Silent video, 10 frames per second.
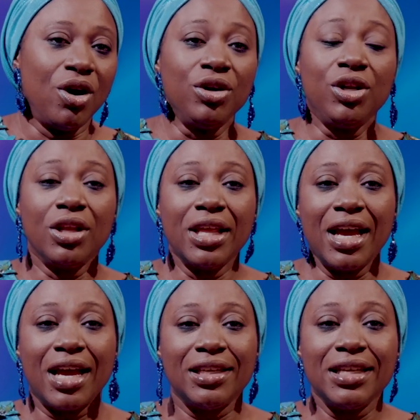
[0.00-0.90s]
On the other
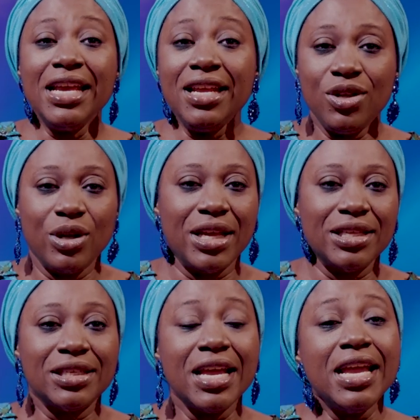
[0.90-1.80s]
hand,
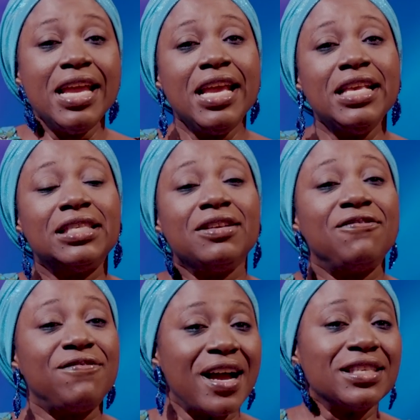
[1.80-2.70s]
indolence is the
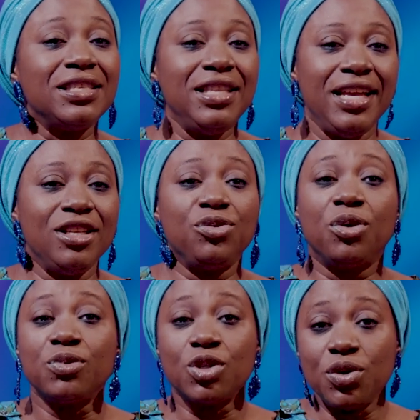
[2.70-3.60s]
fast lane
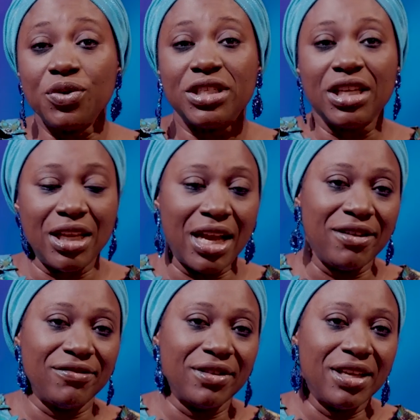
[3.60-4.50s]
to obscurity in
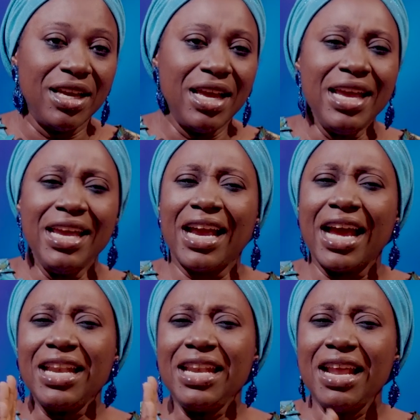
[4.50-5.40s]
life. It
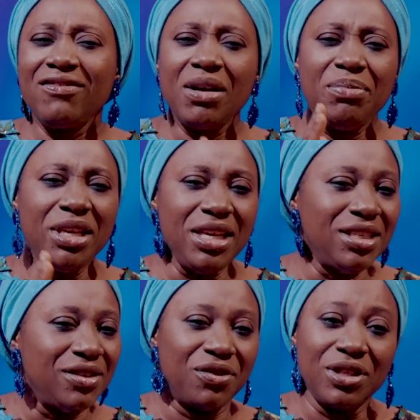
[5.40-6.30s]
can never be
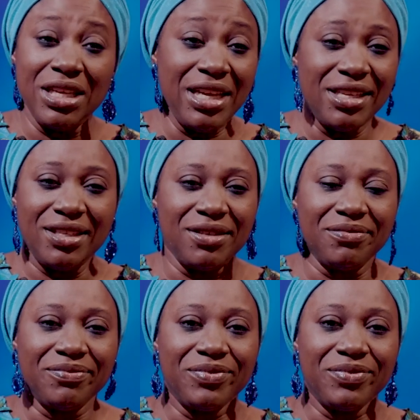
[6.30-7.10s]
easy for the lazy.